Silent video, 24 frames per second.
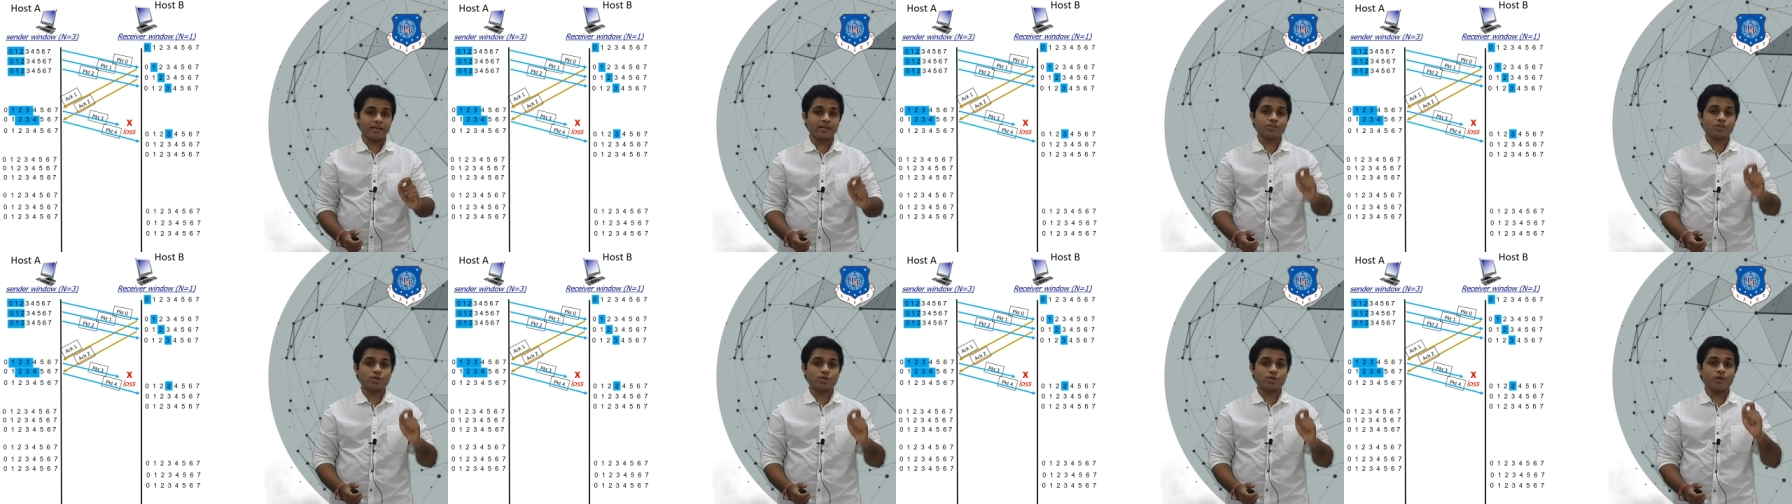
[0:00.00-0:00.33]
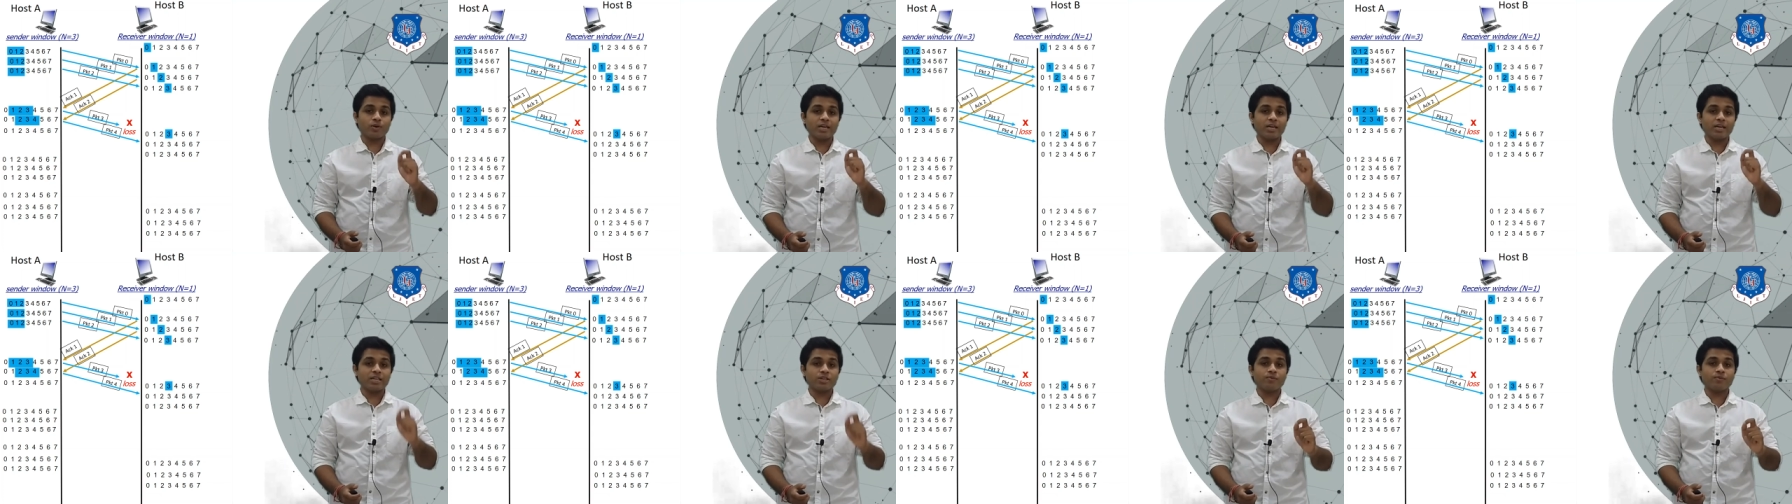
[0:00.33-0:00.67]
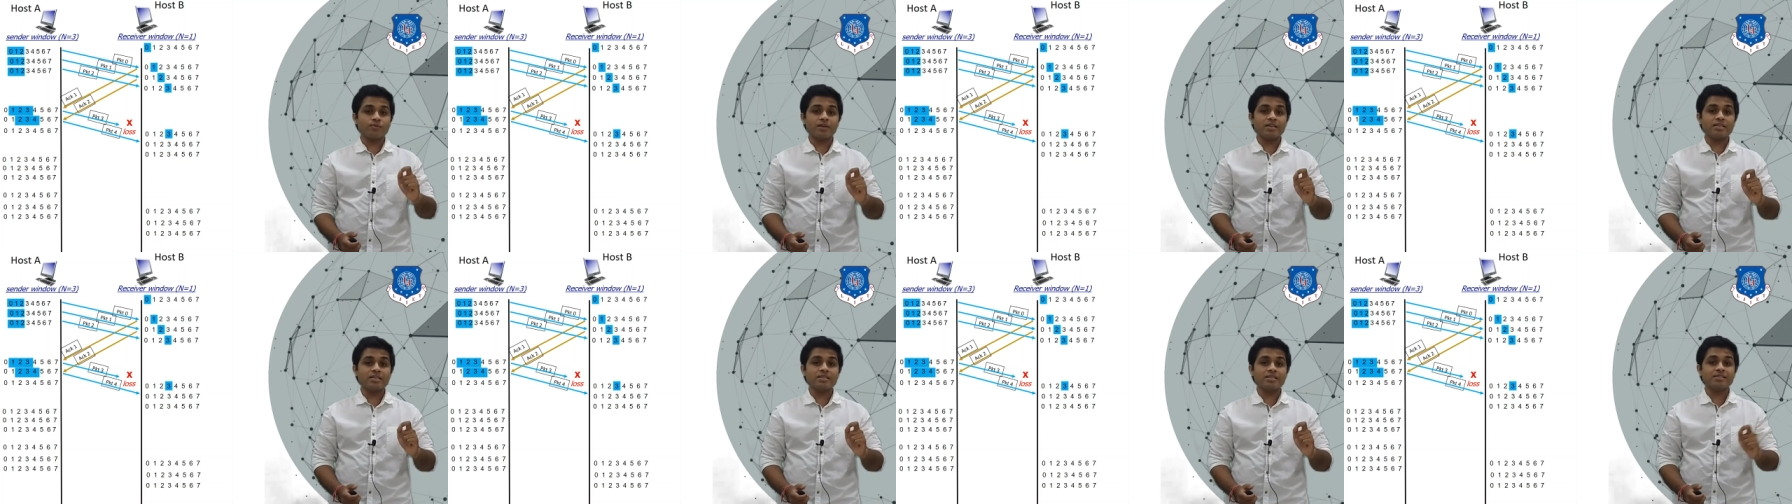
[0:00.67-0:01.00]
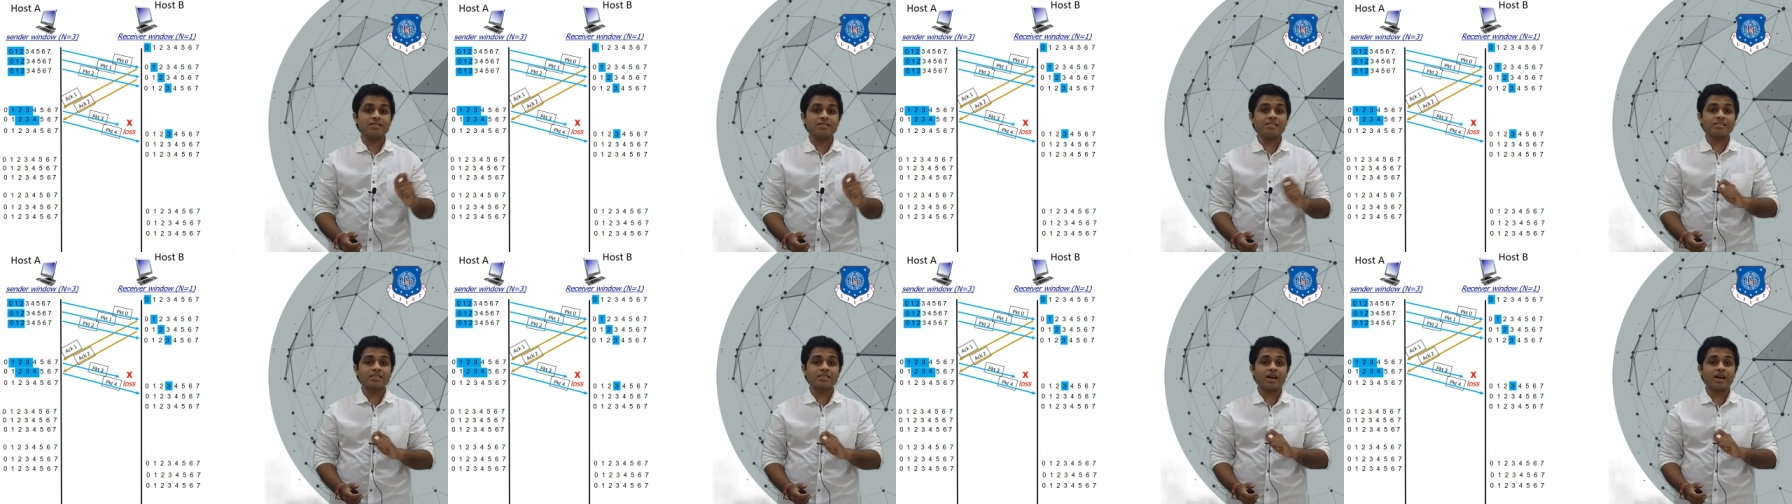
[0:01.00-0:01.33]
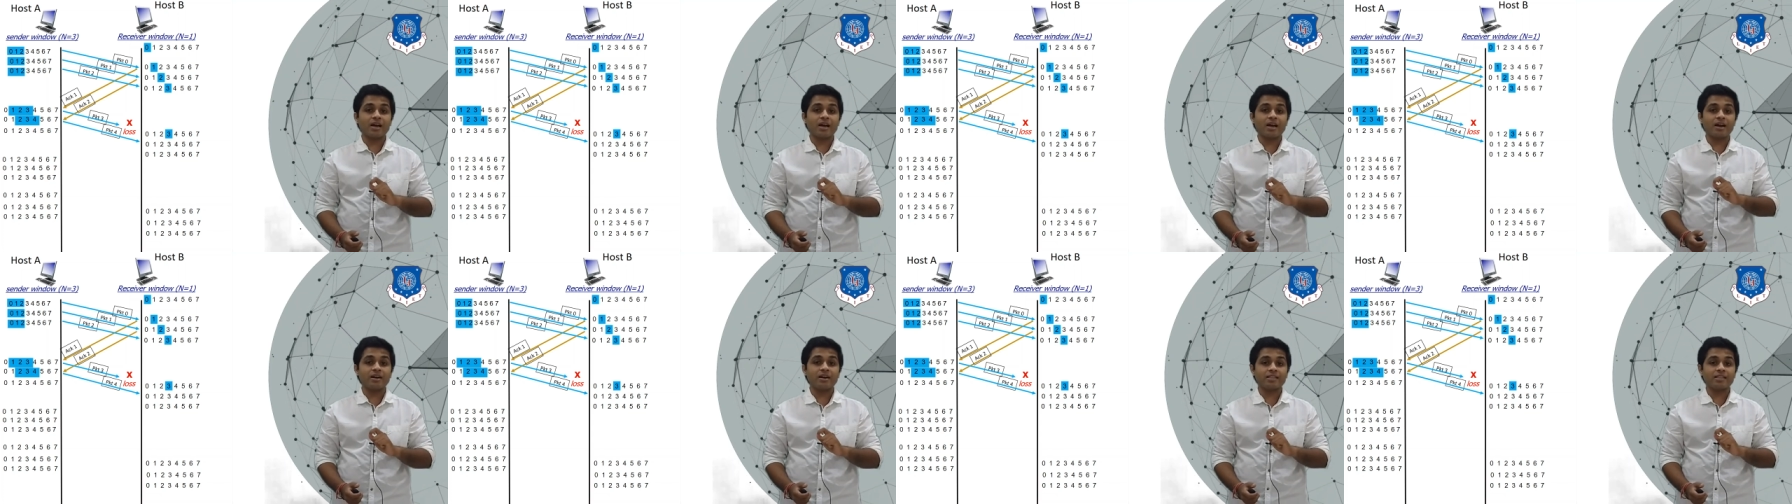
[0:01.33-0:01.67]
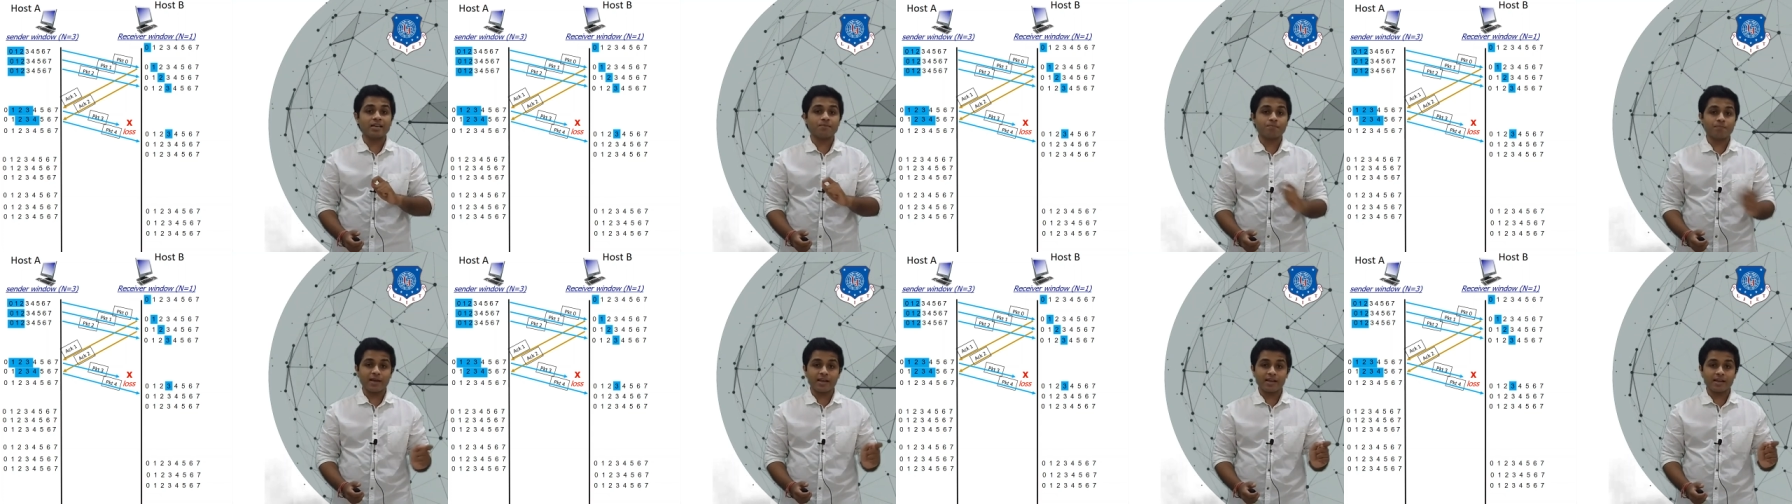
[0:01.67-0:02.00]
so it will discard
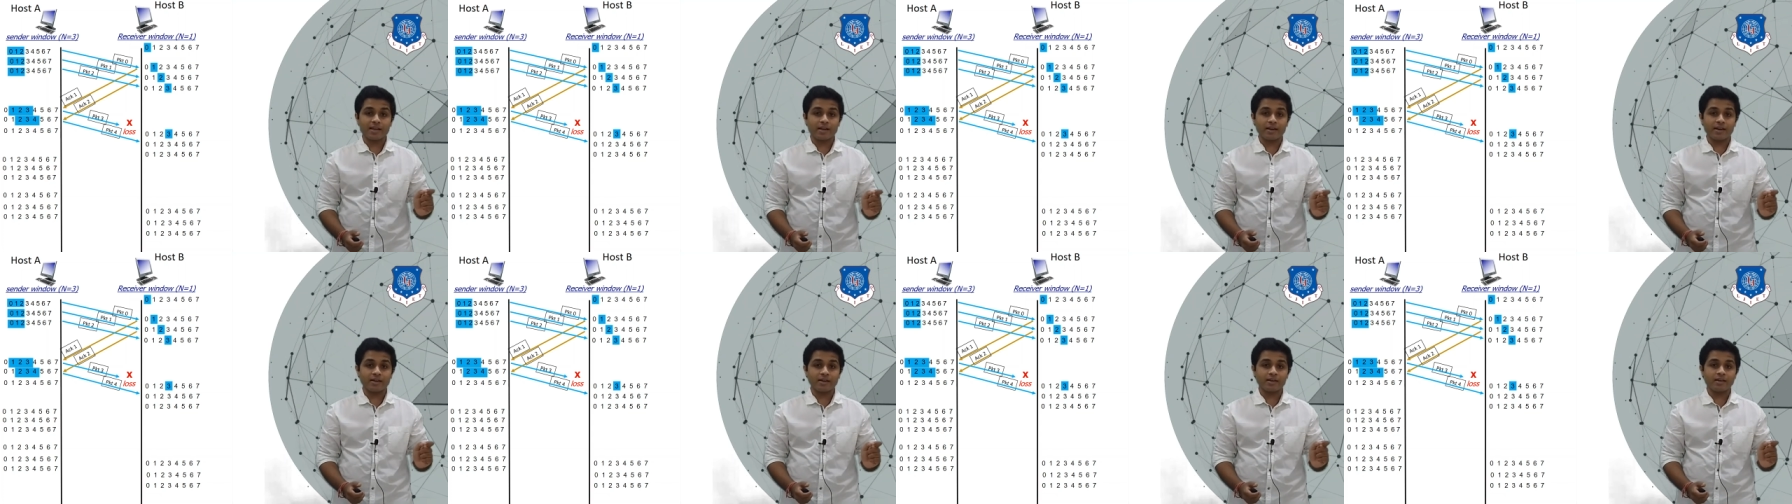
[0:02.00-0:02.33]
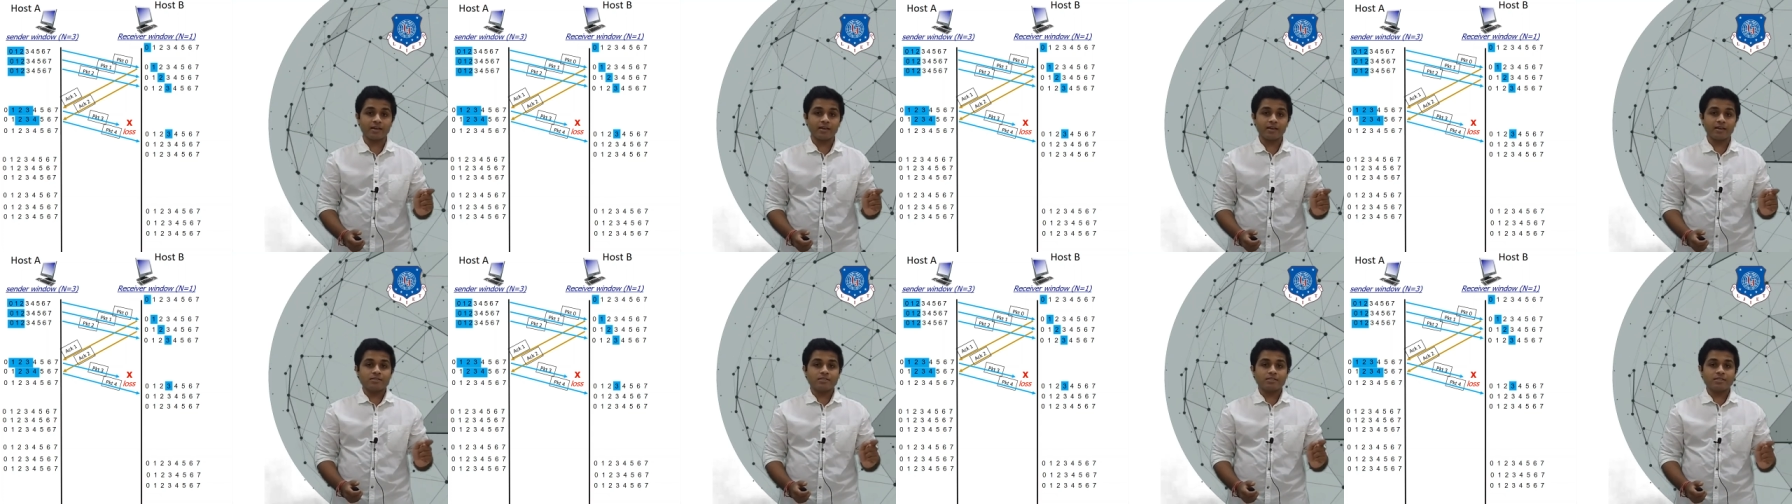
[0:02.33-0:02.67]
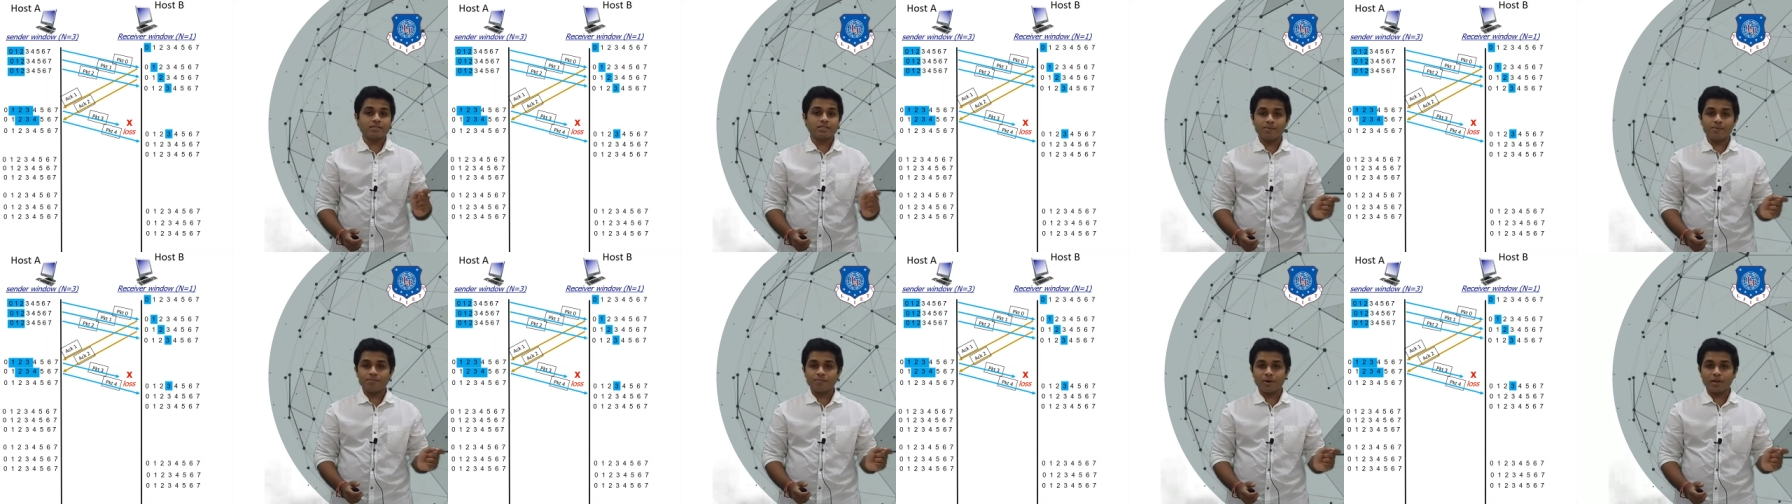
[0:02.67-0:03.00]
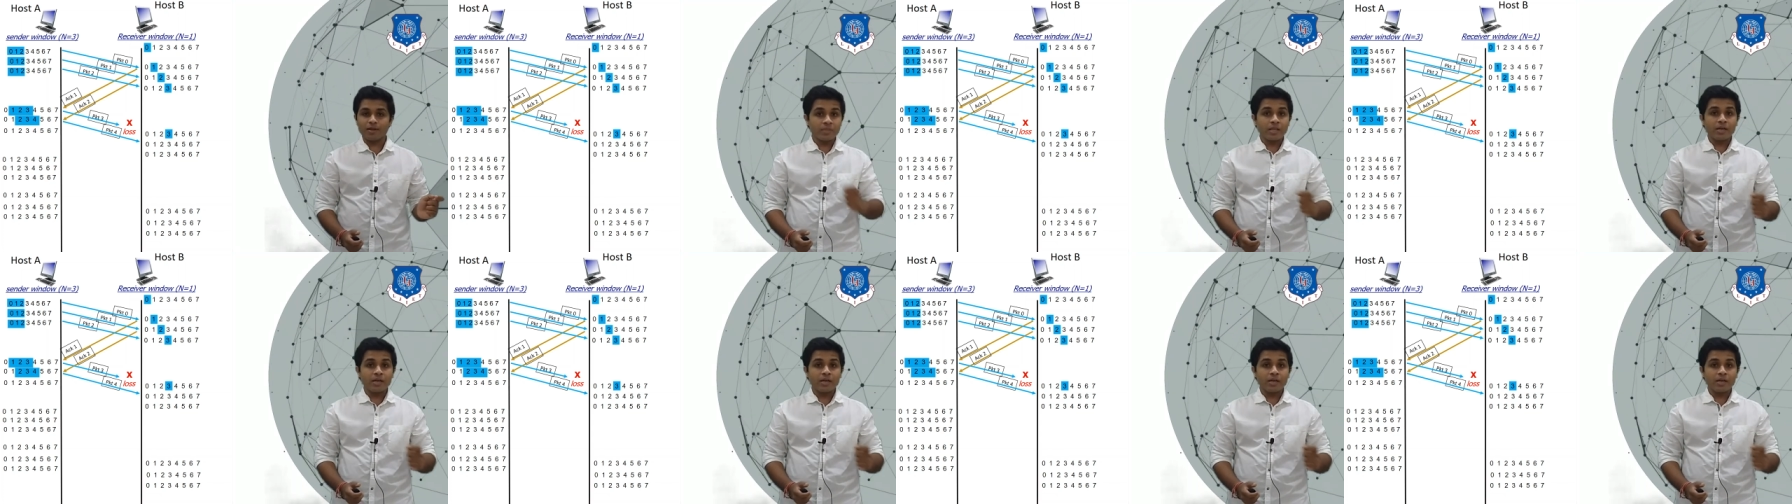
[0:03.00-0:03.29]
that packet simply.